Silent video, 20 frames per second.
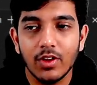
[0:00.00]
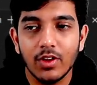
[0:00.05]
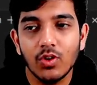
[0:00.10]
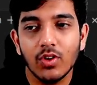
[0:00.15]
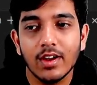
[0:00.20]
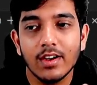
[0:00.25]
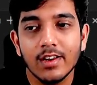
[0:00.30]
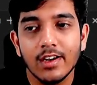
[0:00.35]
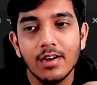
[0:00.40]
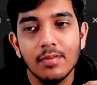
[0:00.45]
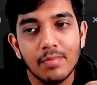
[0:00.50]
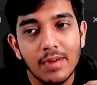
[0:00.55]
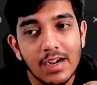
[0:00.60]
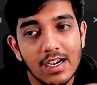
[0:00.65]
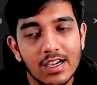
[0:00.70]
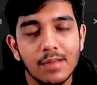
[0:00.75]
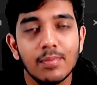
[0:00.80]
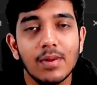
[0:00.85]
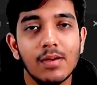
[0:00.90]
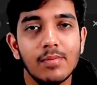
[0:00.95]
Okay, you can create
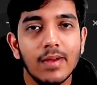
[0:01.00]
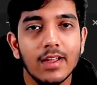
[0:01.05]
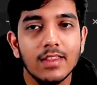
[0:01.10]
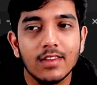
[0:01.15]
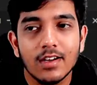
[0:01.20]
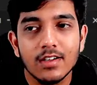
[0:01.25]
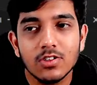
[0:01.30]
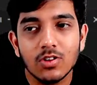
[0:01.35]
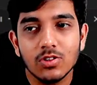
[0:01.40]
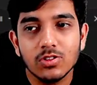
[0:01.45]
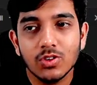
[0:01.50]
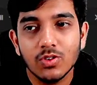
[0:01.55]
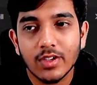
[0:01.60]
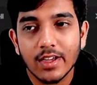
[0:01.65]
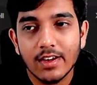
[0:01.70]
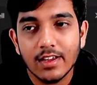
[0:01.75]
multiple methods also.